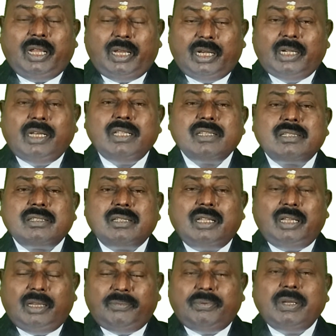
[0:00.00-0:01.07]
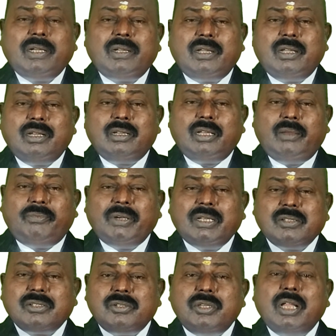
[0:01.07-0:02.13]
It is, if it if it
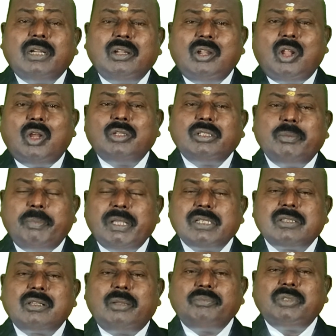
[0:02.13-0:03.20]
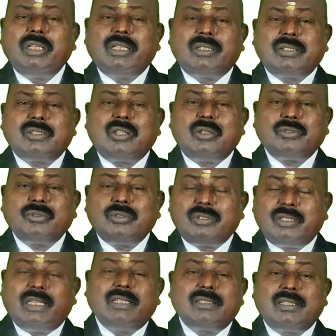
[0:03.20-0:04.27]
is done on the basis of the
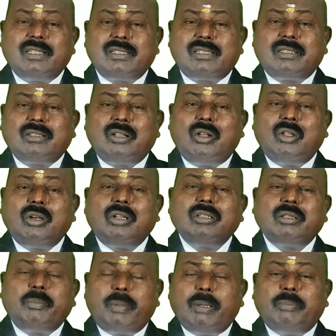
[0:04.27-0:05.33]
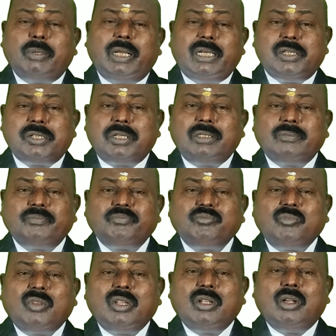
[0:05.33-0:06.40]
census or on the population,
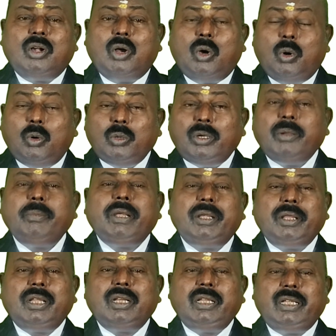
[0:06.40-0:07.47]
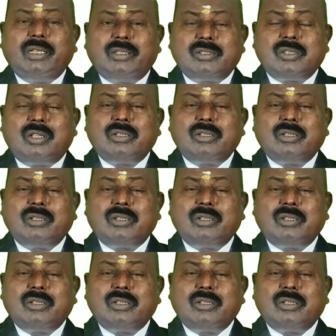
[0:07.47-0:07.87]
automatically the